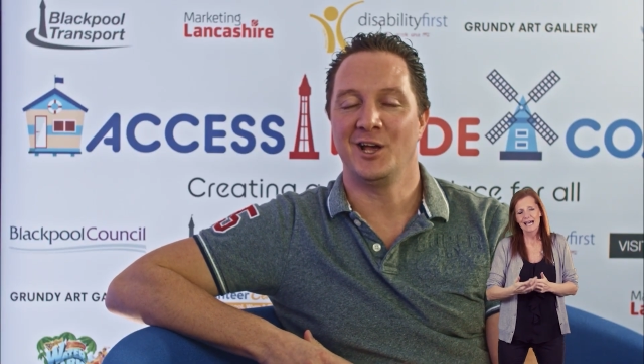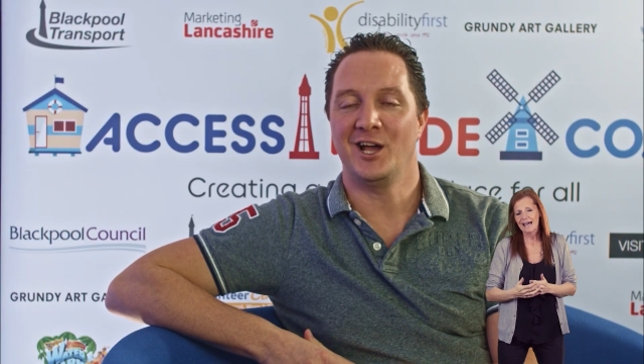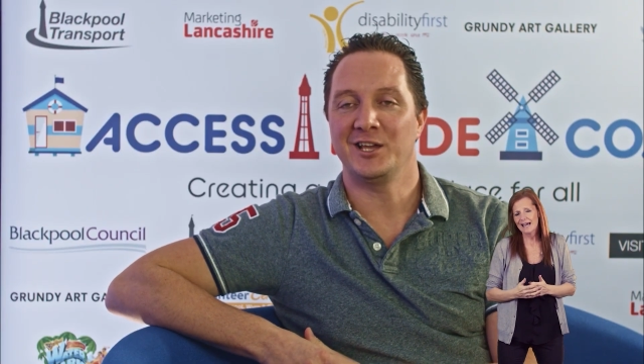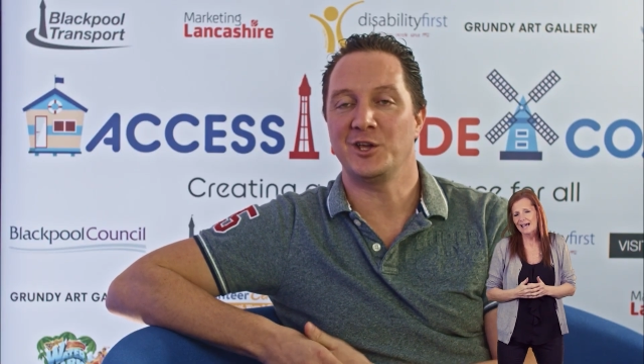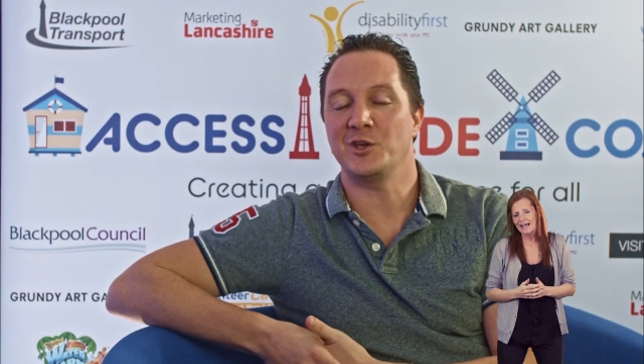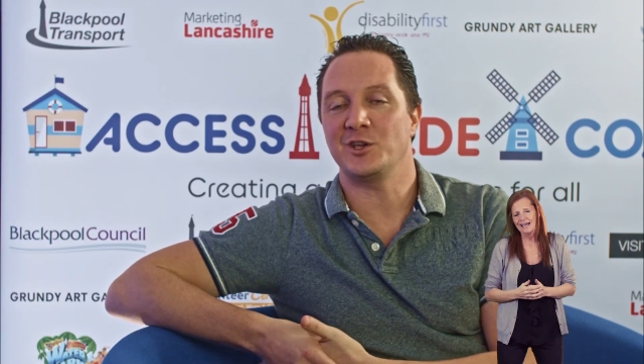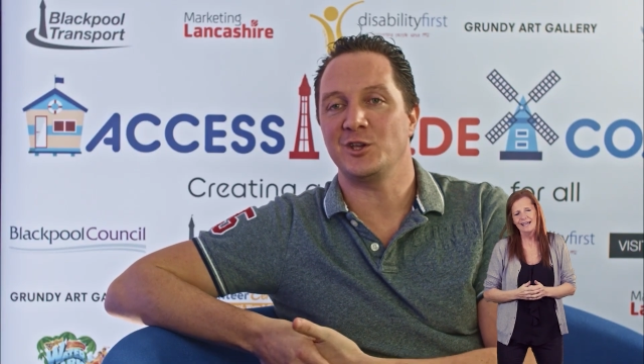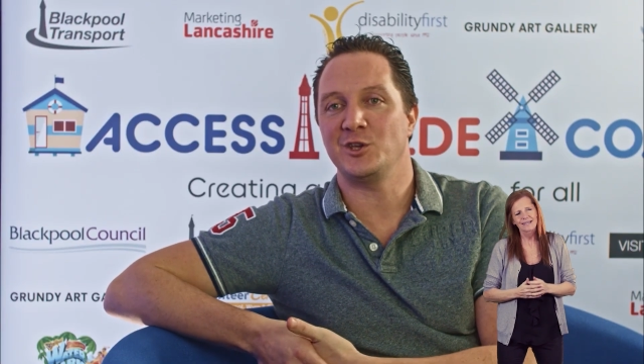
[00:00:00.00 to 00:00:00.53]

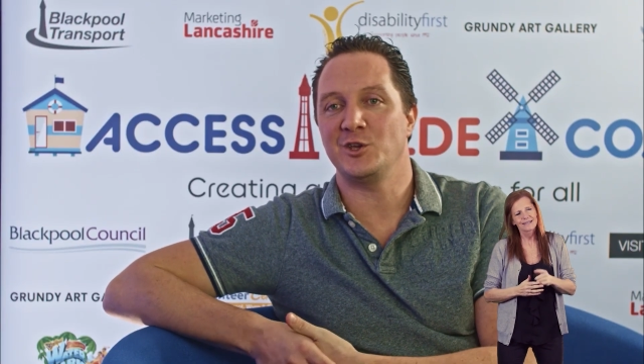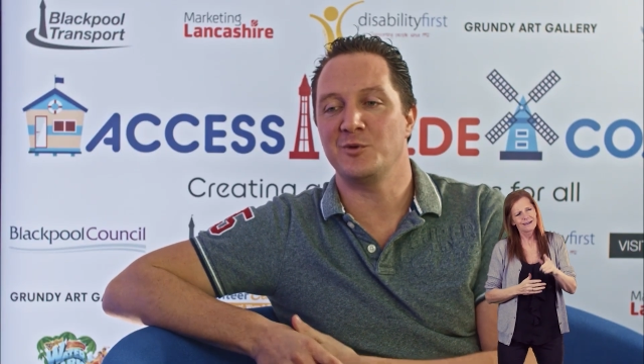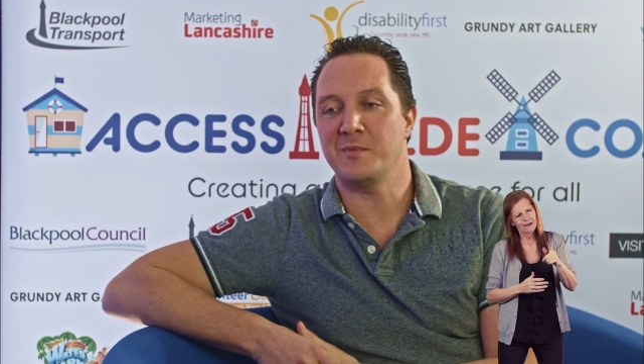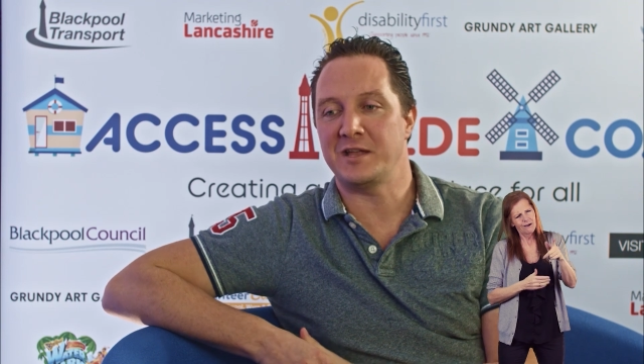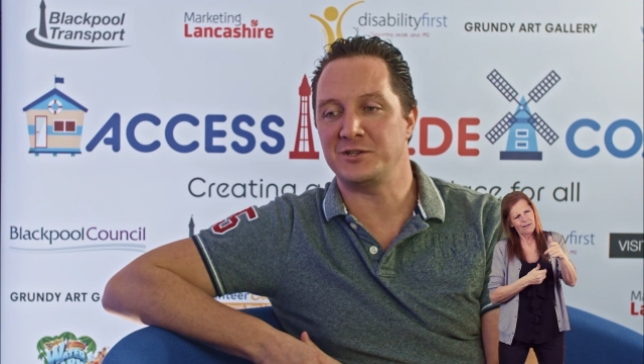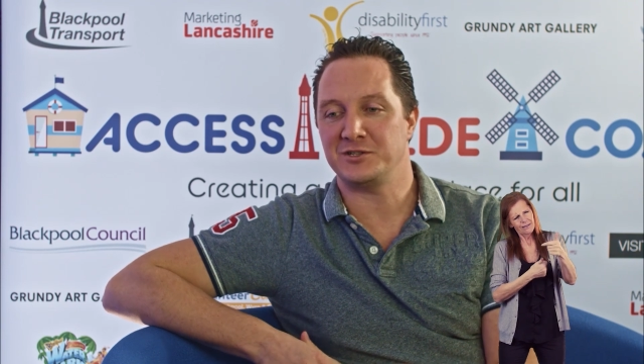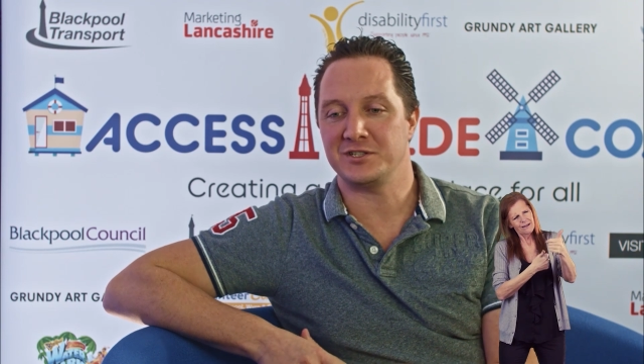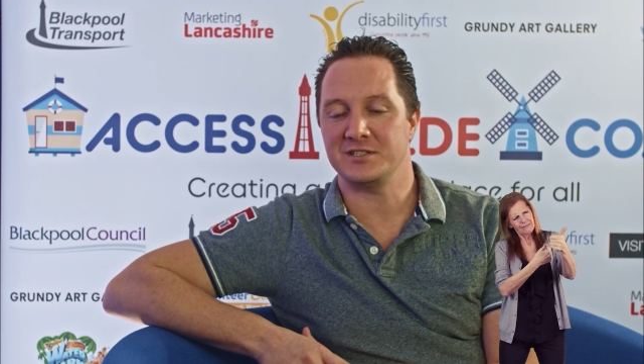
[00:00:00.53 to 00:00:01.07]
You
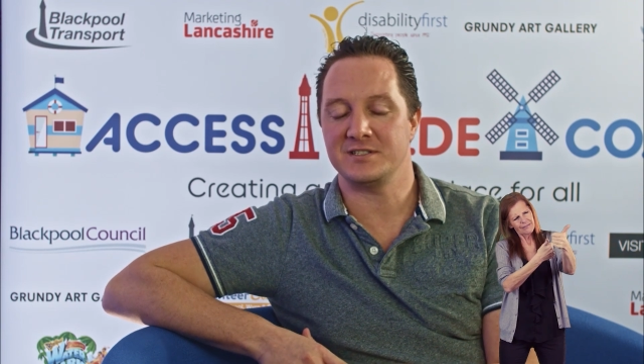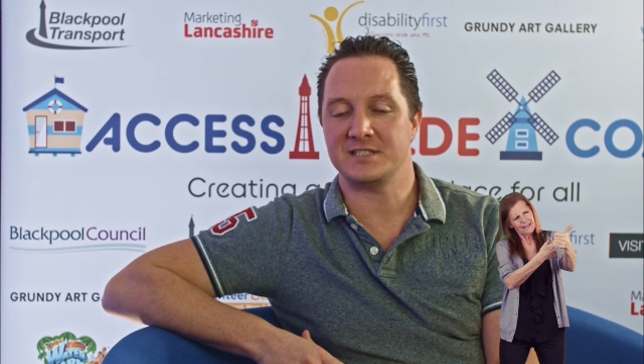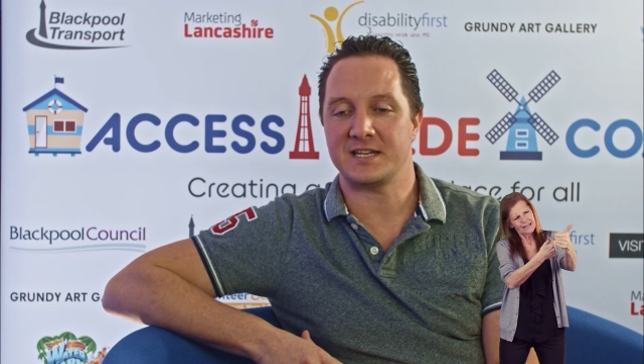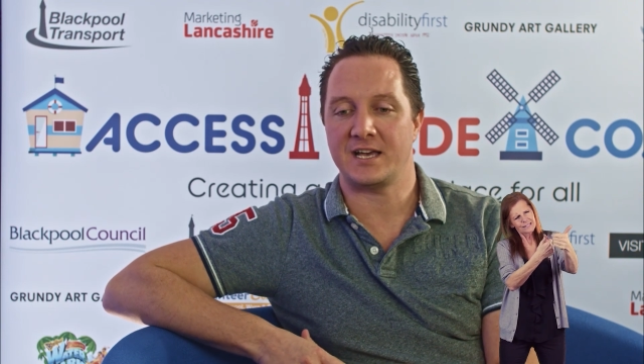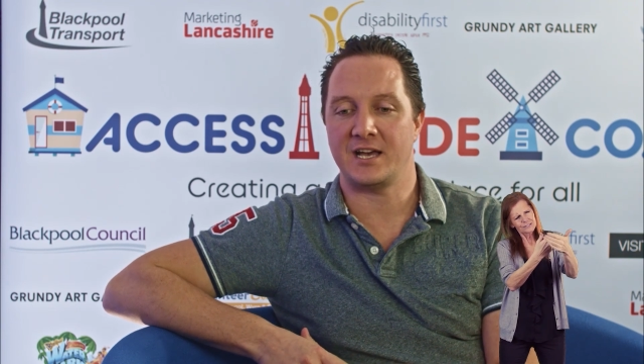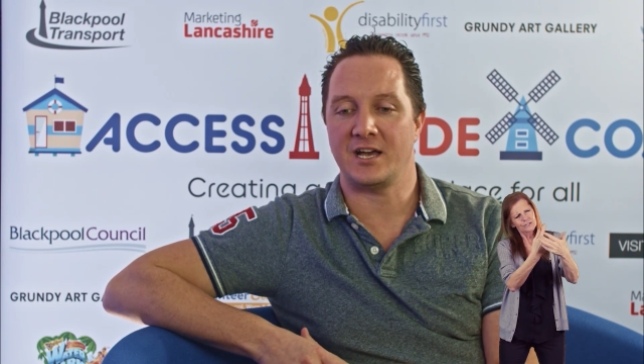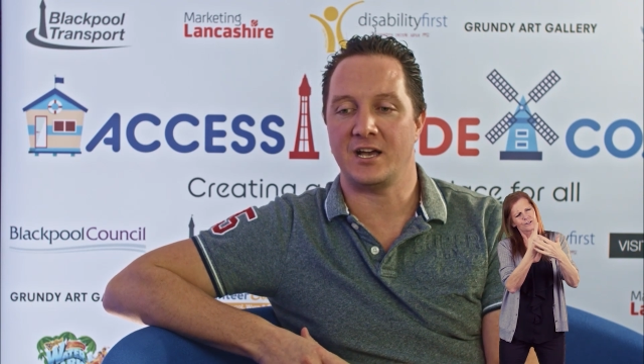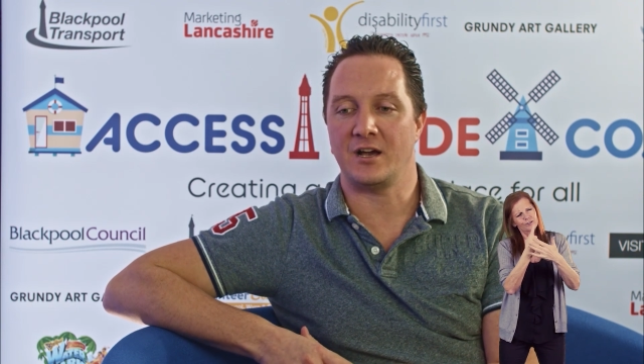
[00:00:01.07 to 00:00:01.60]
mentioned,
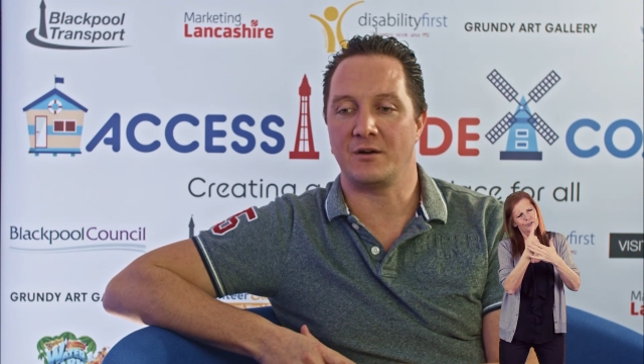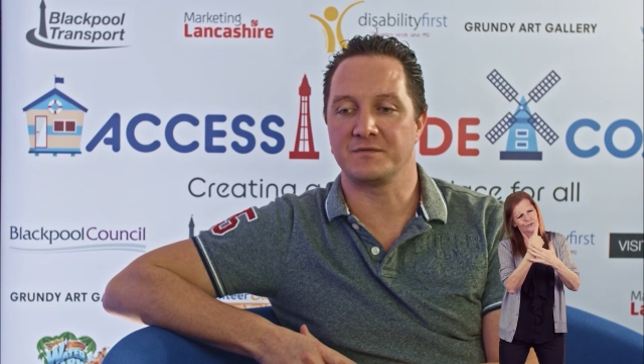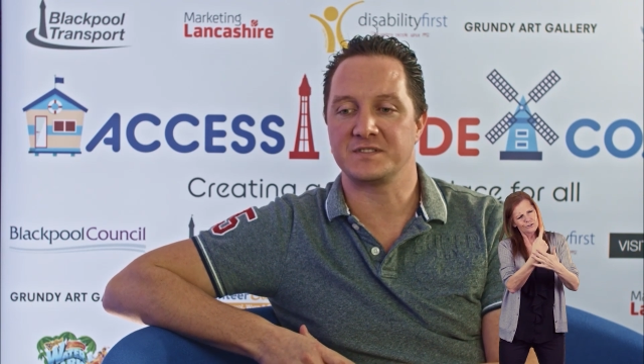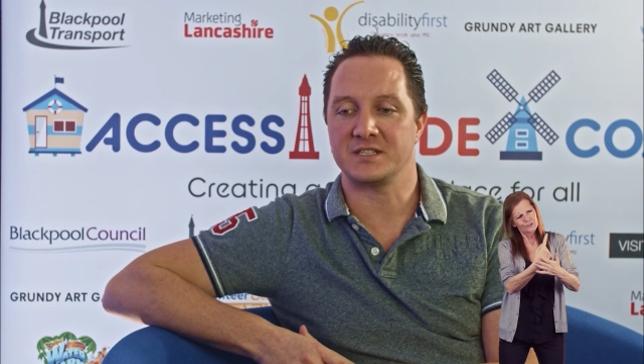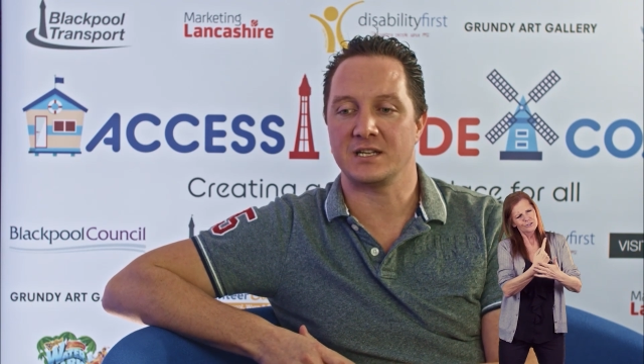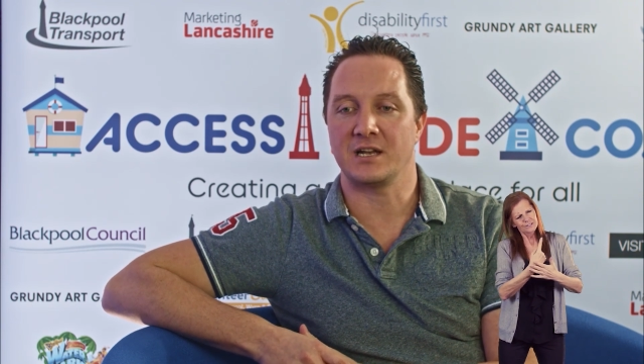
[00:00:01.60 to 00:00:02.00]
obviously,